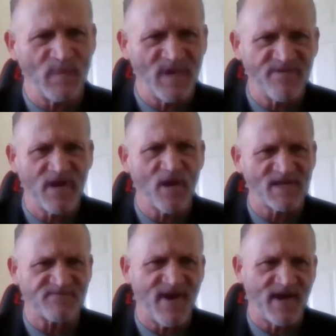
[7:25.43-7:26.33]
Living in
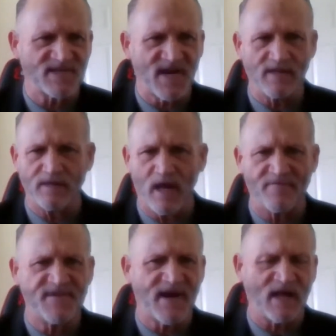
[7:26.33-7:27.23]
Las Vegas, I
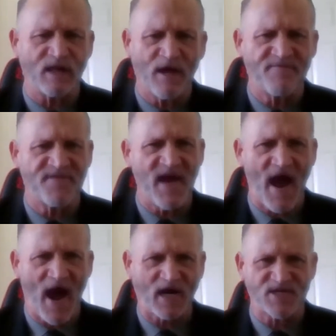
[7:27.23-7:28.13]
loved it. I love the
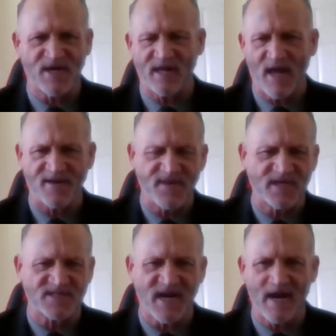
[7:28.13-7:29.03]
action. I like the
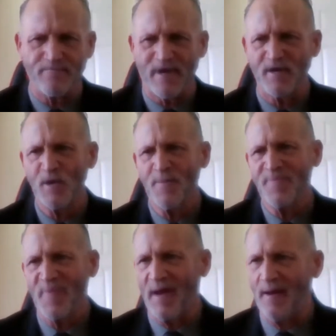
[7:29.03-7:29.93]
excitement.
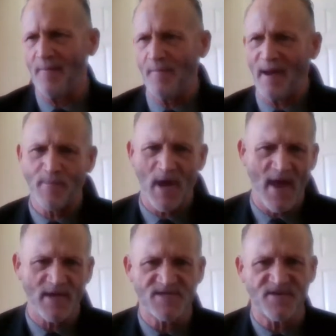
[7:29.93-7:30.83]

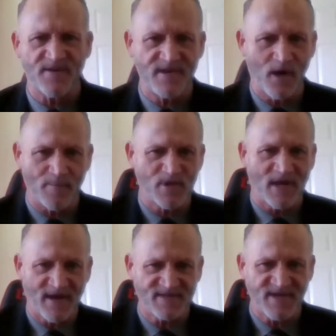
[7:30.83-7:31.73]

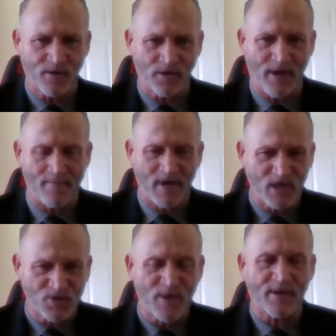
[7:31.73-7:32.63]
Like I said earlier, I'm an
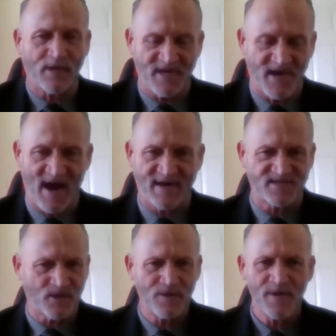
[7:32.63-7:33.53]
adrenaline guy. And
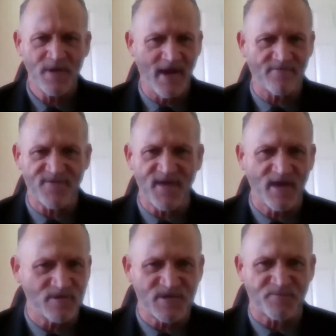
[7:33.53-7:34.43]
so everything,
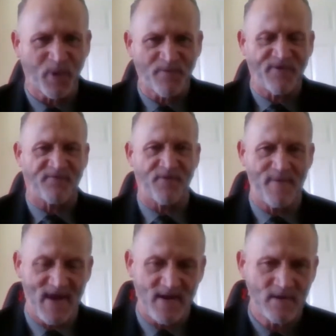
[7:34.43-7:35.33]
it was just perfect for
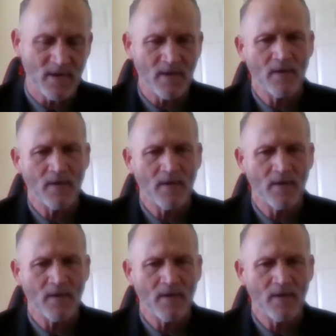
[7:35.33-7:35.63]
me.